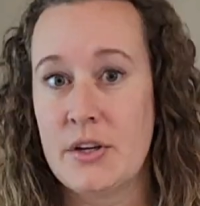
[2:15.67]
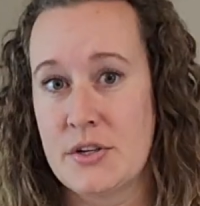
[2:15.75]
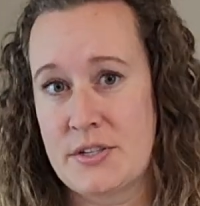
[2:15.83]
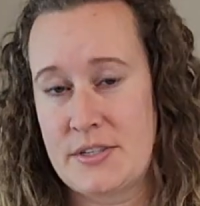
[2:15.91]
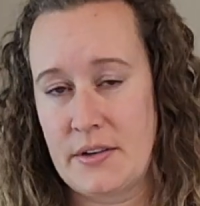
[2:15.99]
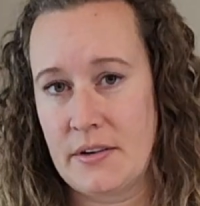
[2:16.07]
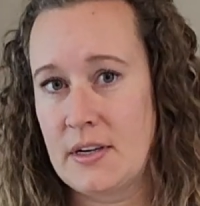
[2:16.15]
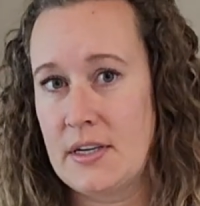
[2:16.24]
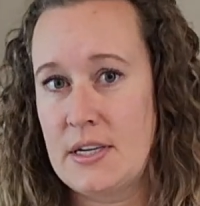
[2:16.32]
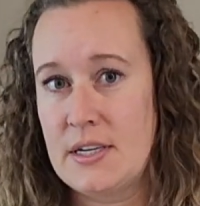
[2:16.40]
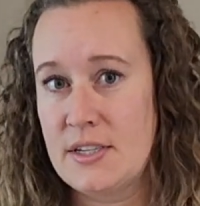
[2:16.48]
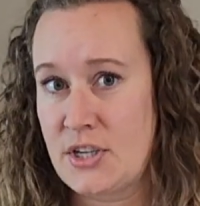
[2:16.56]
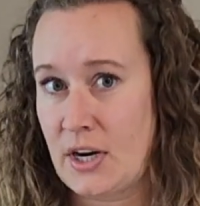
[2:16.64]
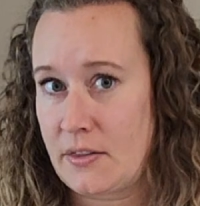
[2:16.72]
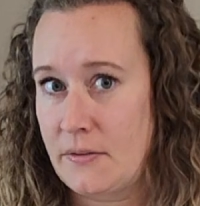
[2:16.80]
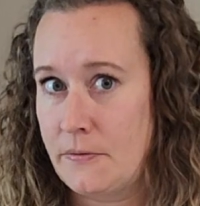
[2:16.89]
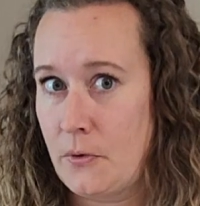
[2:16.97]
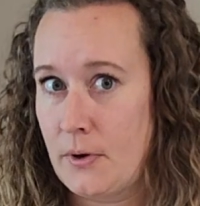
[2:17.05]
You're still going to need to check
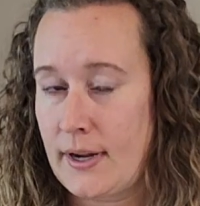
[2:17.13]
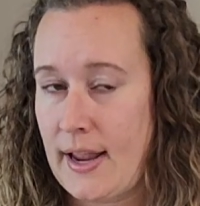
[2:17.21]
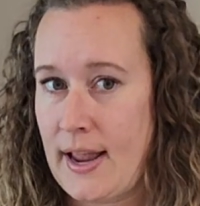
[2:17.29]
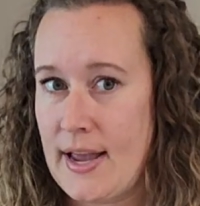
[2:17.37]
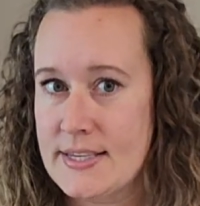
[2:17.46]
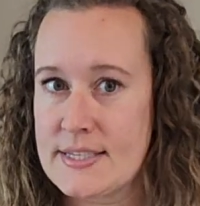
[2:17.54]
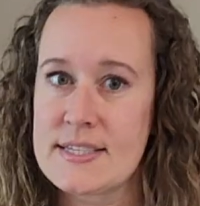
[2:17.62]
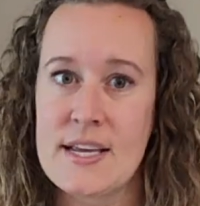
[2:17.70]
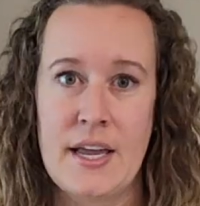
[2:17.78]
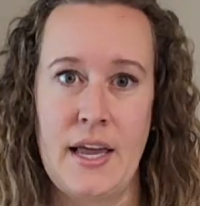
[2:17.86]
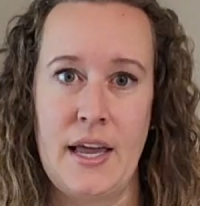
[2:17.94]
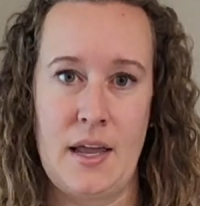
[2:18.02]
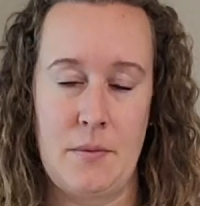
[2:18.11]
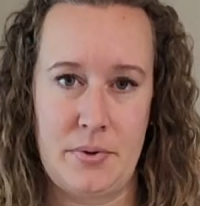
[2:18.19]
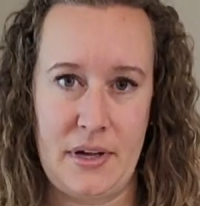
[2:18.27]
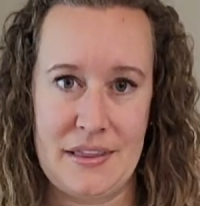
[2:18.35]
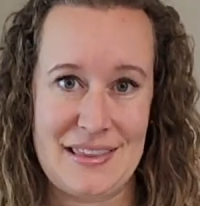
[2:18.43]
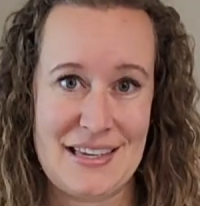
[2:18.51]
the forecast and
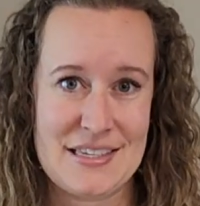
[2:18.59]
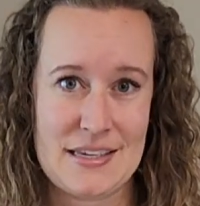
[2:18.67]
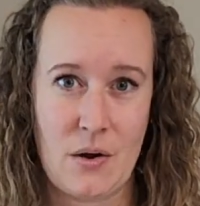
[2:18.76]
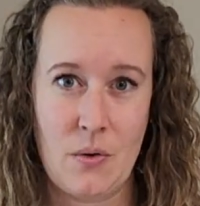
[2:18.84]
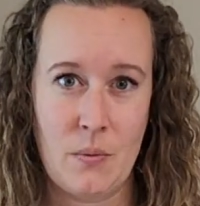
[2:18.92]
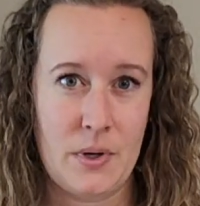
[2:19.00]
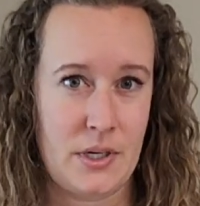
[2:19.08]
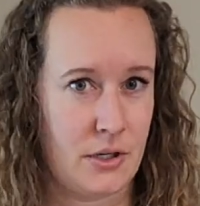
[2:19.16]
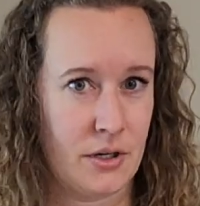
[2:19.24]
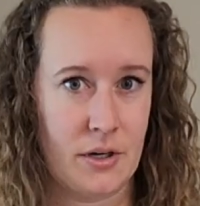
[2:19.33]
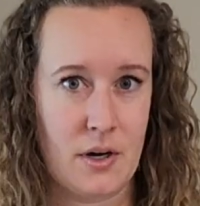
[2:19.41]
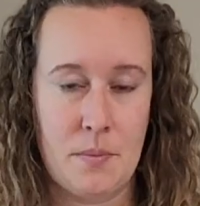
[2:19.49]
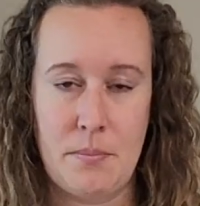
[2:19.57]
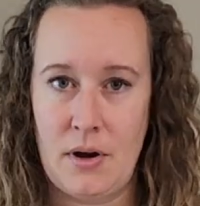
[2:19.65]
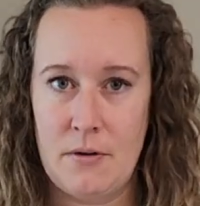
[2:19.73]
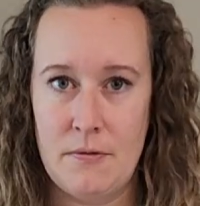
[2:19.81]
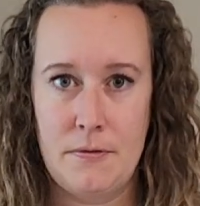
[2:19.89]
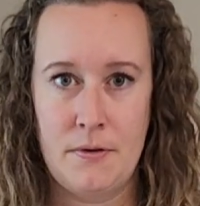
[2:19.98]
plant things out when you're
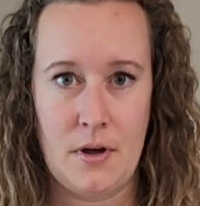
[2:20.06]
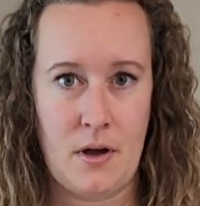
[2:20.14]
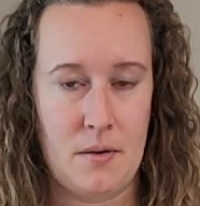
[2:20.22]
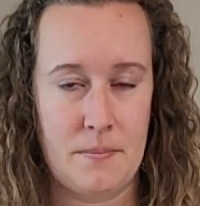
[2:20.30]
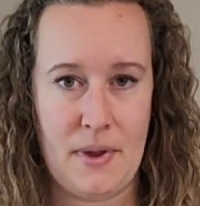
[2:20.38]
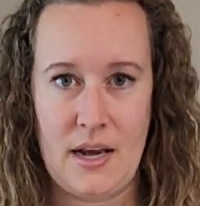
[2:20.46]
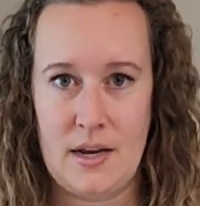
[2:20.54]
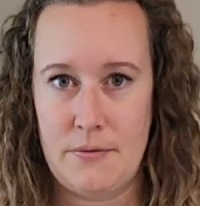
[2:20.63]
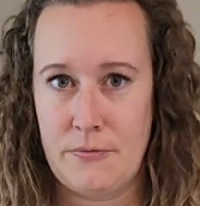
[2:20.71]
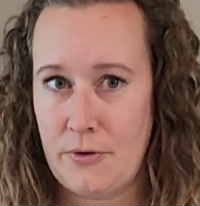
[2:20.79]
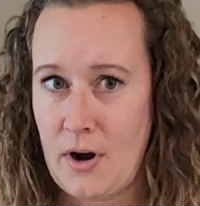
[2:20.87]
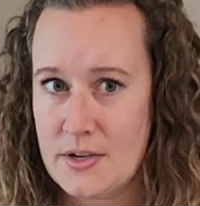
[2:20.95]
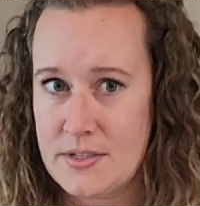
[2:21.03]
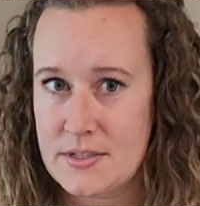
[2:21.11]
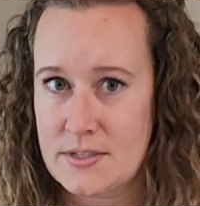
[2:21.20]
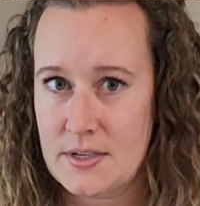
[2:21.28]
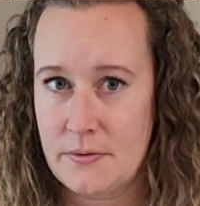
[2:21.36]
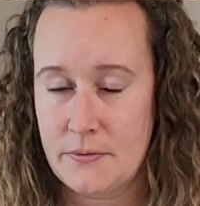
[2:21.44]
above any
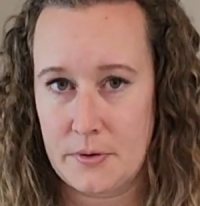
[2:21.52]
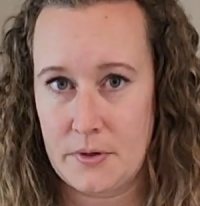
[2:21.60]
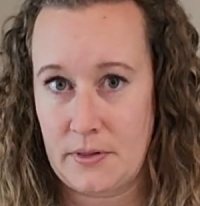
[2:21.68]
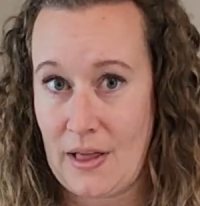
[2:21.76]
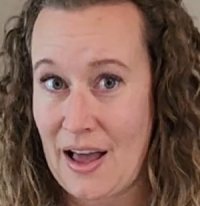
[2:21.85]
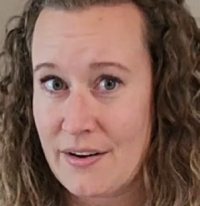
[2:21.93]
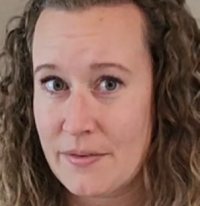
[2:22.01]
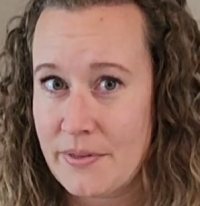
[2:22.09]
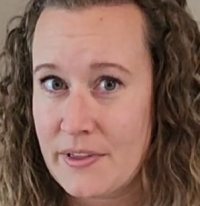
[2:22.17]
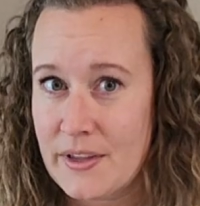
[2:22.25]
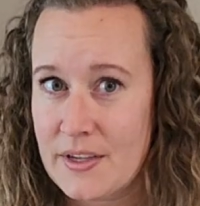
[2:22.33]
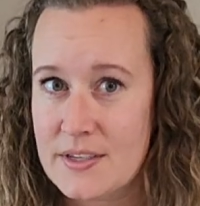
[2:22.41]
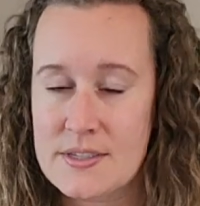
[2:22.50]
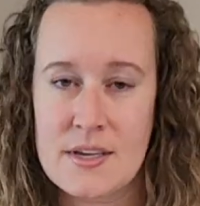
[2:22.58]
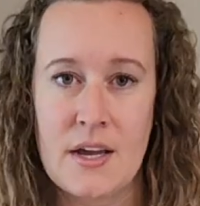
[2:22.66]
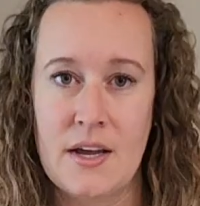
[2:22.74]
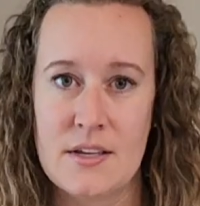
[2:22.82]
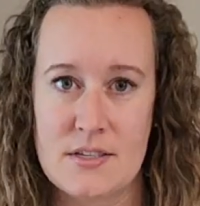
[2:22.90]
frost for a lot of things.
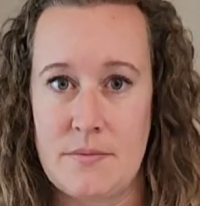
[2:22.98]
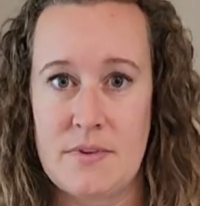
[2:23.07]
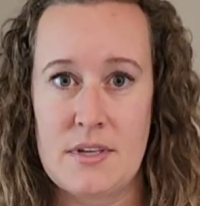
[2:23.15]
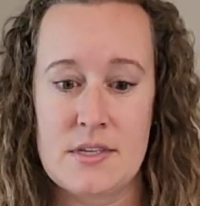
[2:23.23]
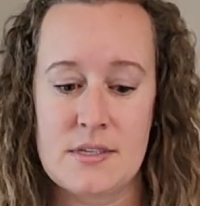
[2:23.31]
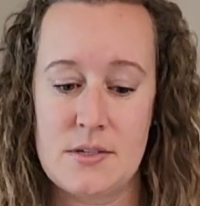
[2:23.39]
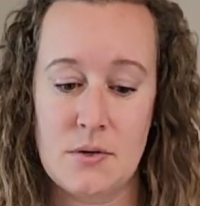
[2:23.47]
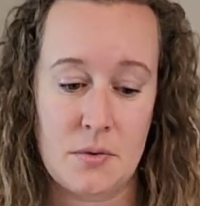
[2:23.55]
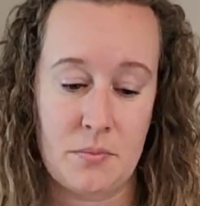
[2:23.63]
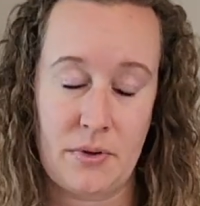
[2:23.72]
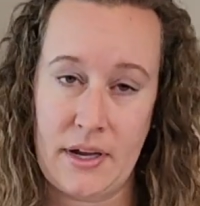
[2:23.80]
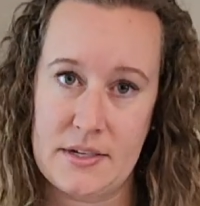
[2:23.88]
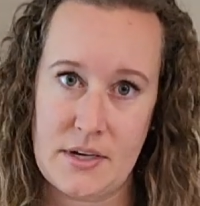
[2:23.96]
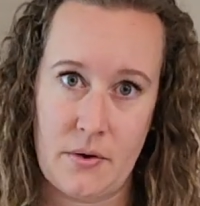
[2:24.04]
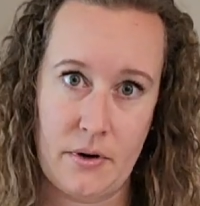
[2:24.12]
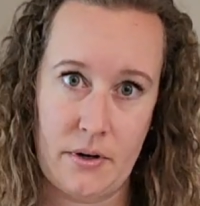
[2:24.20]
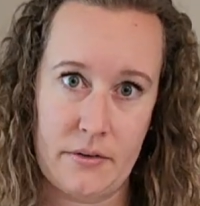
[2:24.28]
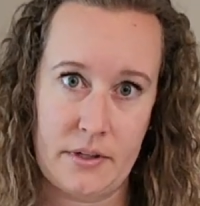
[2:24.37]
Some things you can plant
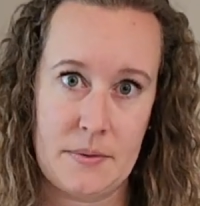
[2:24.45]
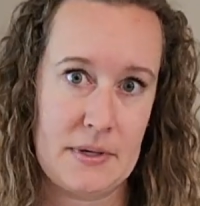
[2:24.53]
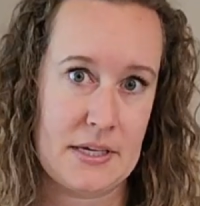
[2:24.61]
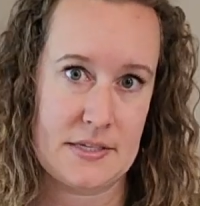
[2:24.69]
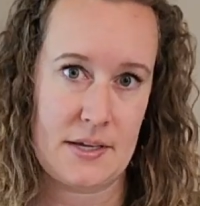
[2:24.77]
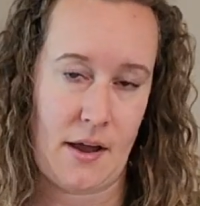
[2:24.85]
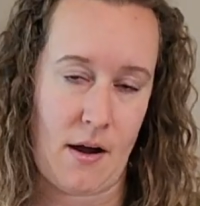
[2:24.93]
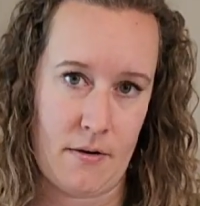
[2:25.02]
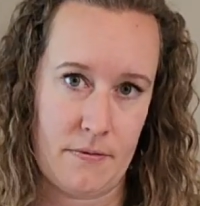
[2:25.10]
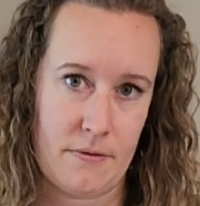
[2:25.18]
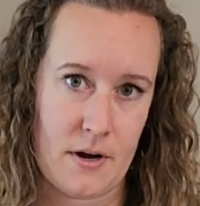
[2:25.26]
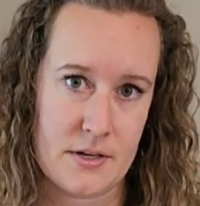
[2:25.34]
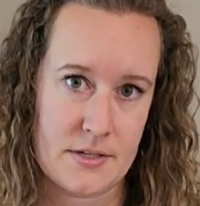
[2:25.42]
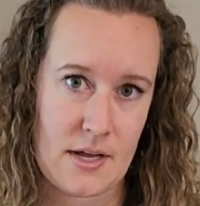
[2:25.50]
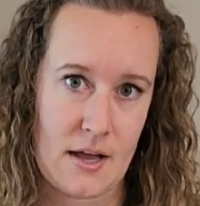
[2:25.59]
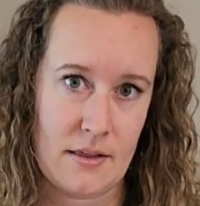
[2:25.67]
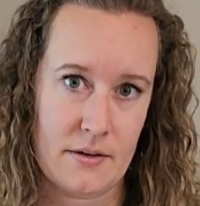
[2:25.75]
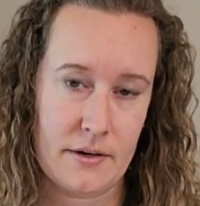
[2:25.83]
out early because they are frost
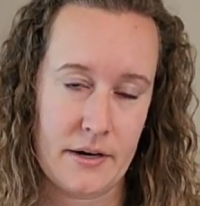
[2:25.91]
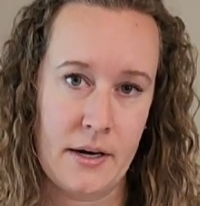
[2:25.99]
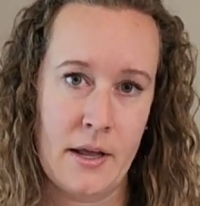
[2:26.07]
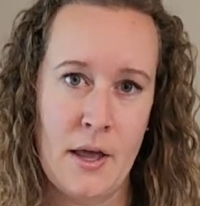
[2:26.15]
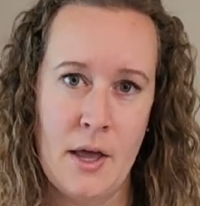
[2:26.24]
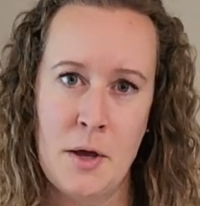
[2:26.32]
tolerant,